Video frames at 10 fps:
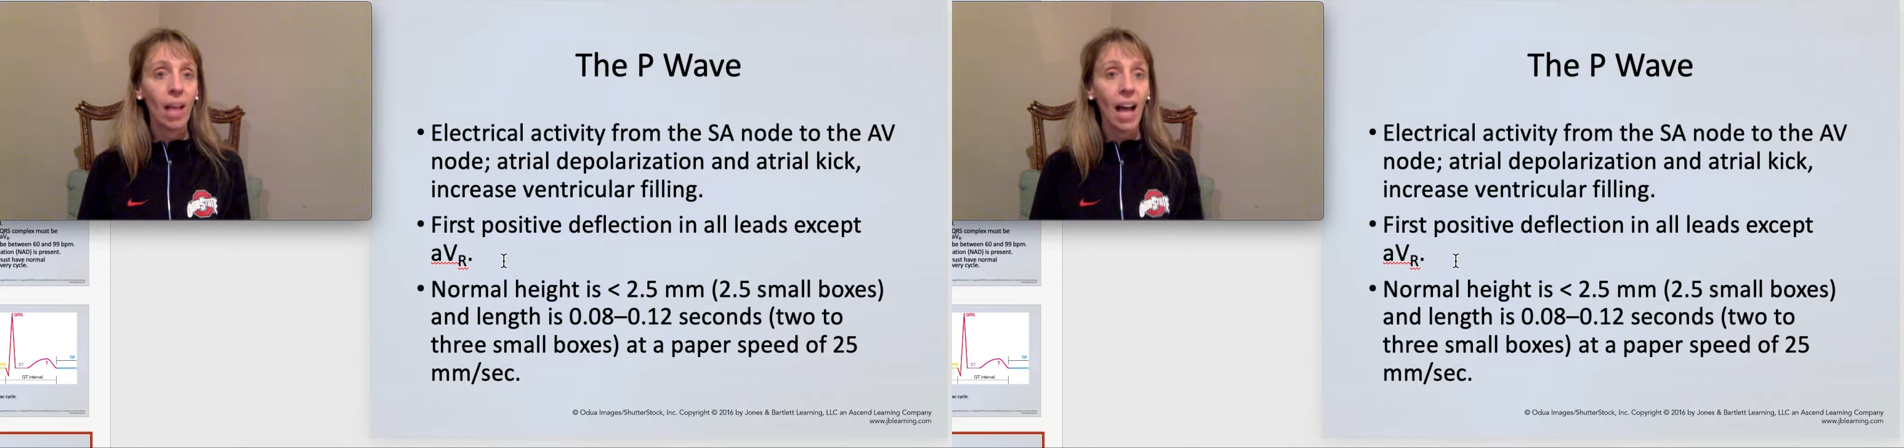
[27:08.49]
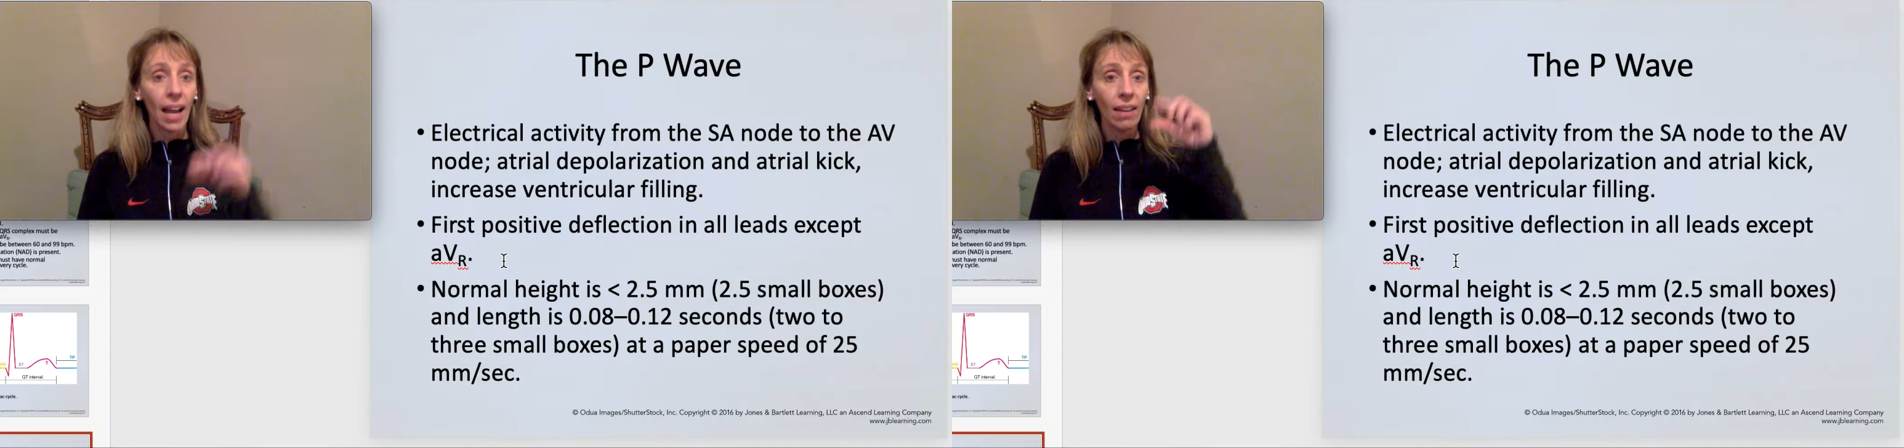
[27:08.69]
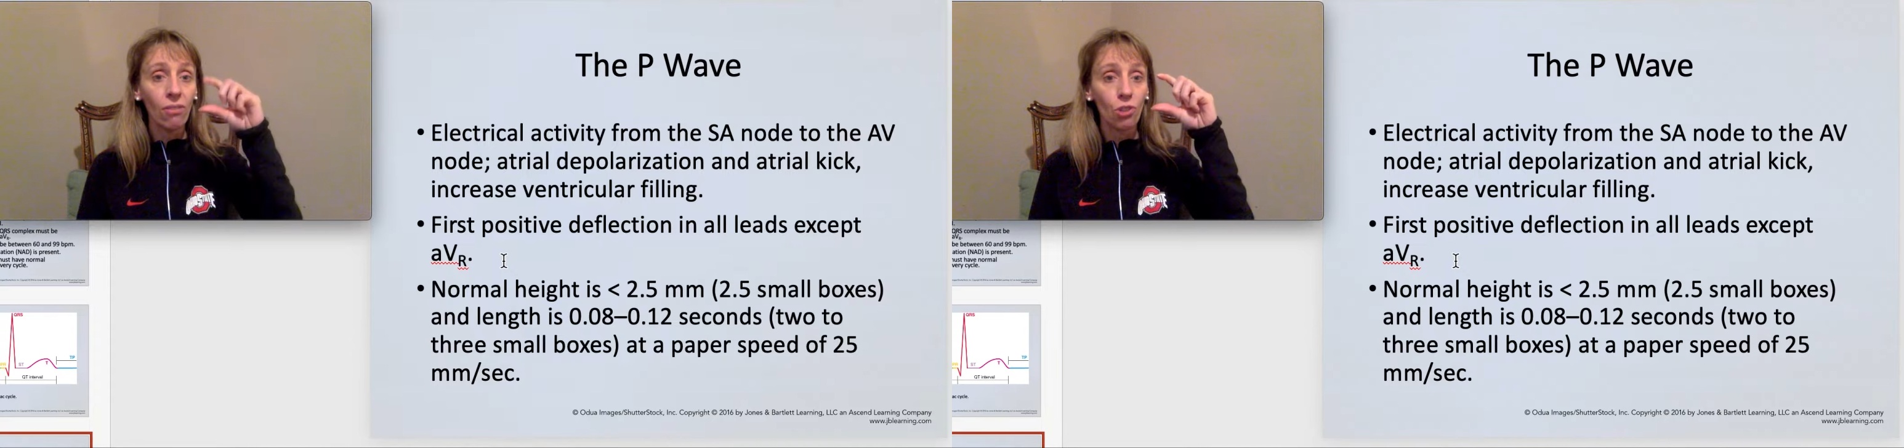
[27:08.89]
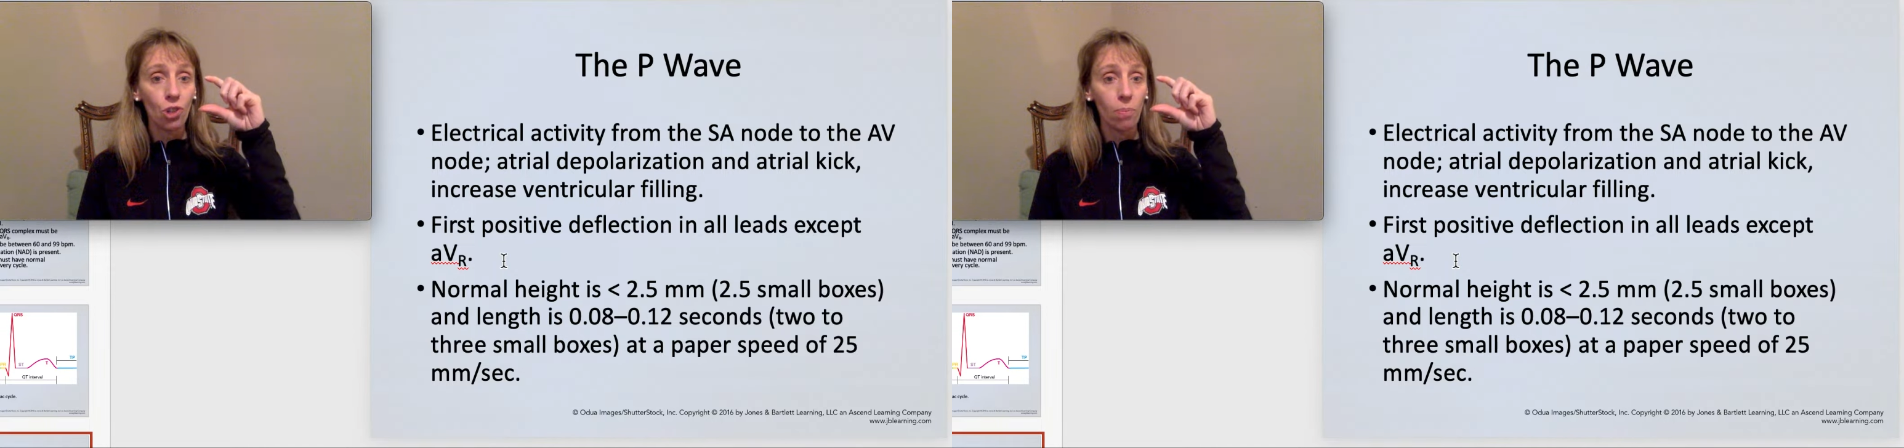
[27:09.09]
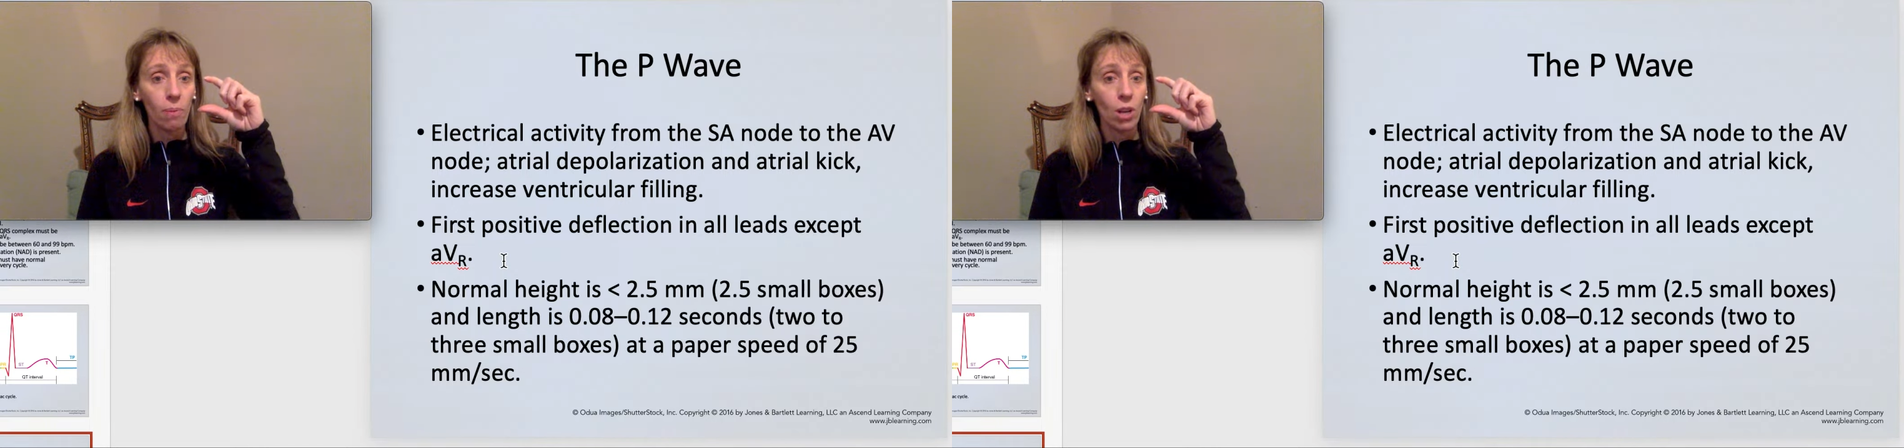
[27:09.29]
height
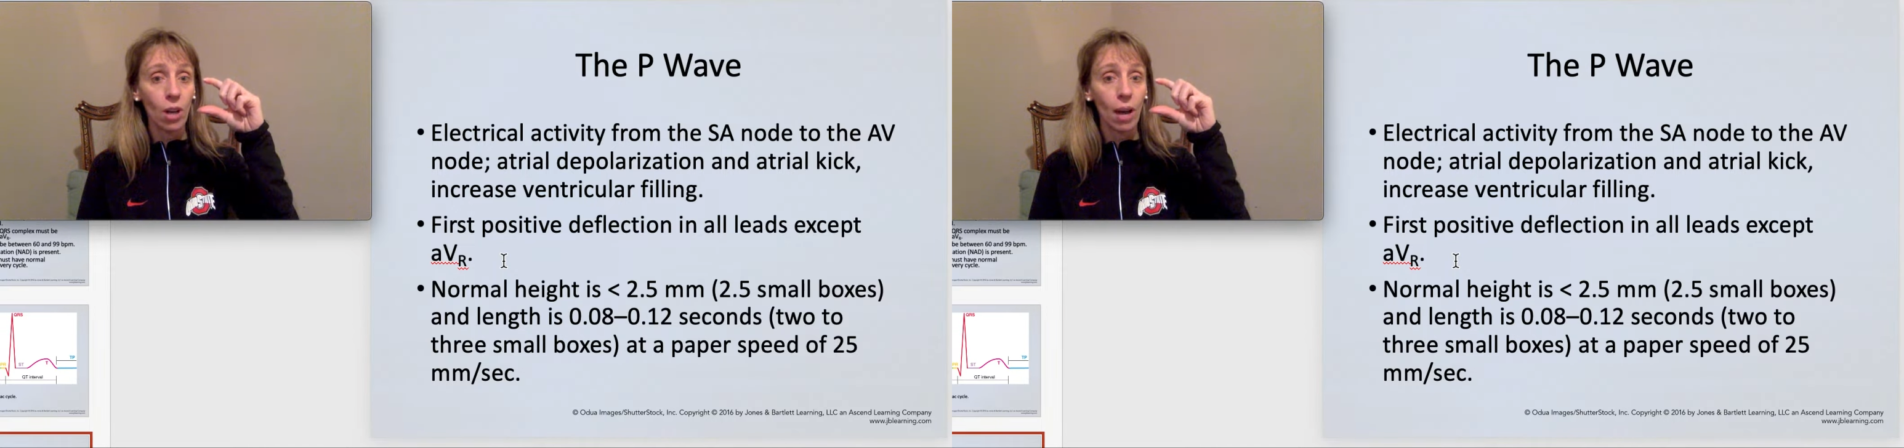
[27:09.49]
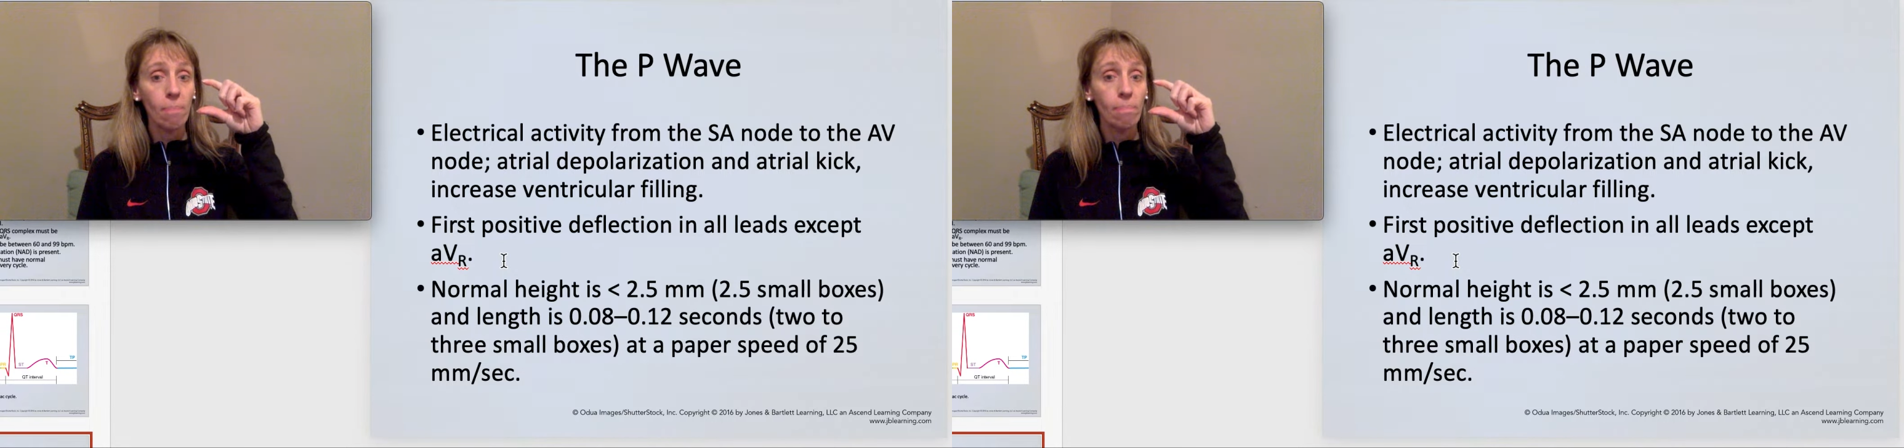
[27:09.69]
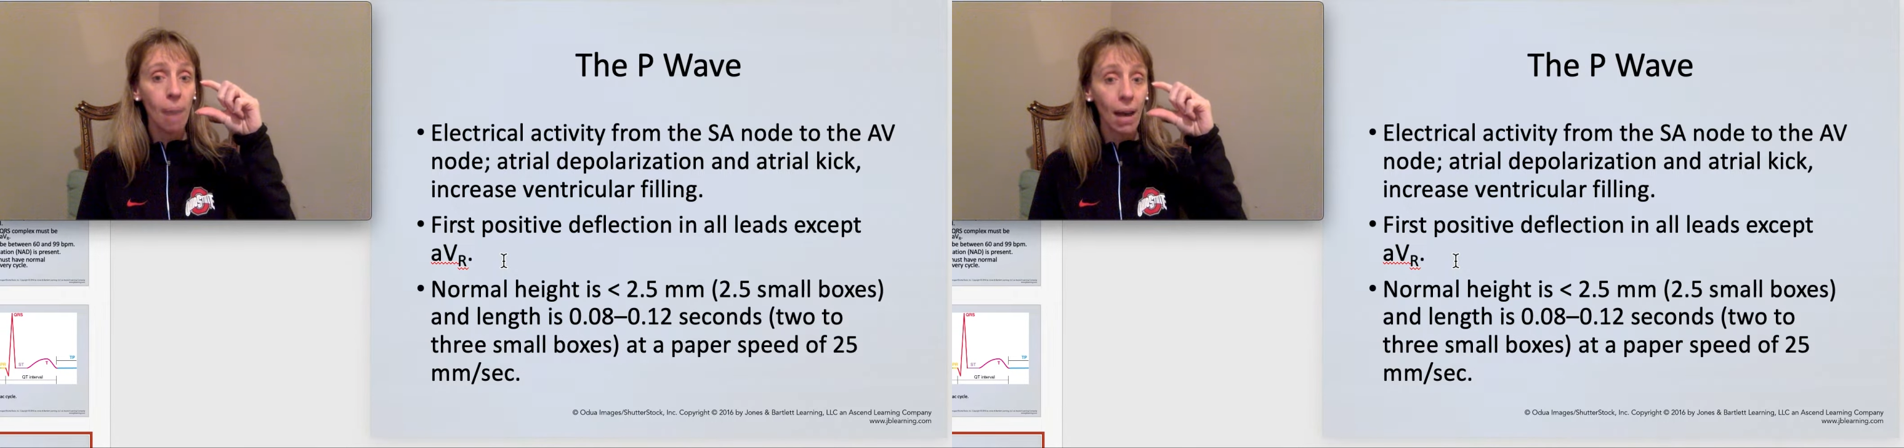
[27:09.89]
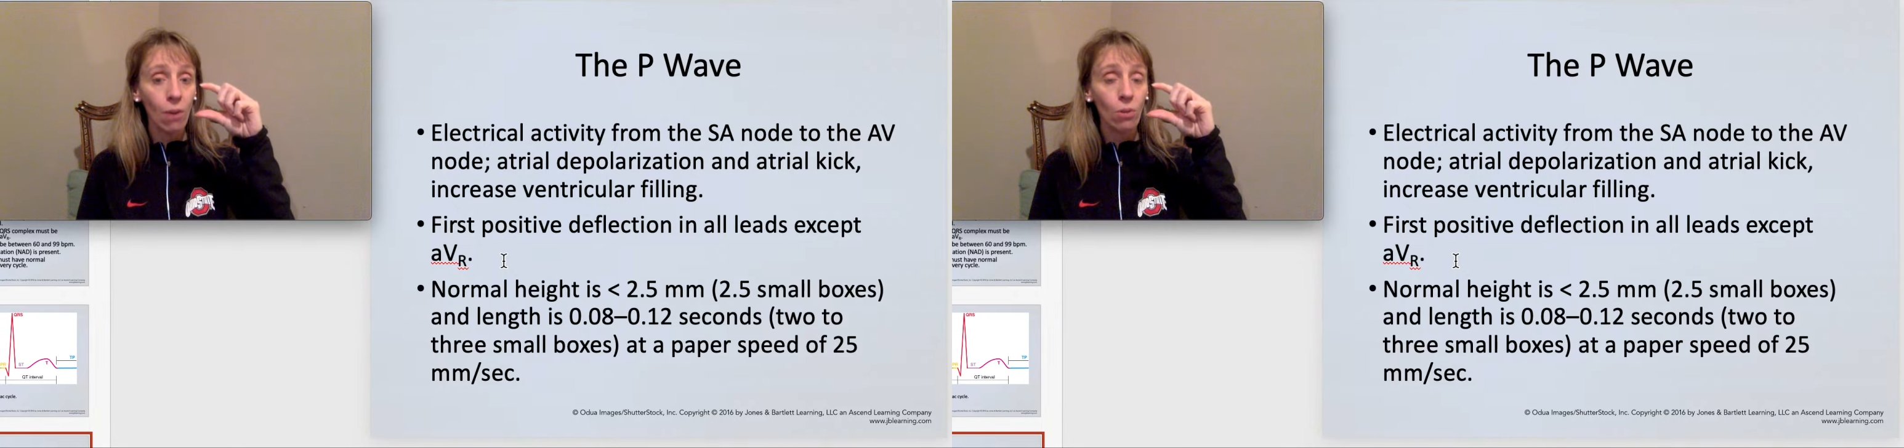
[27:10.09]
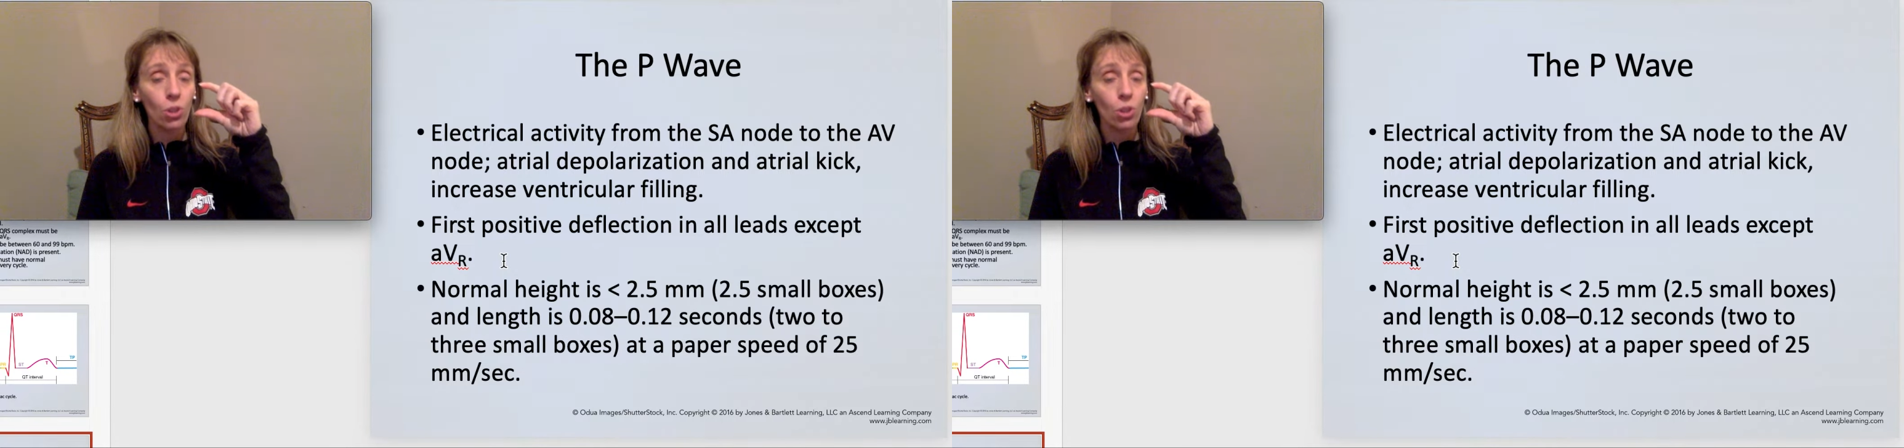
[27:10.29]
should be about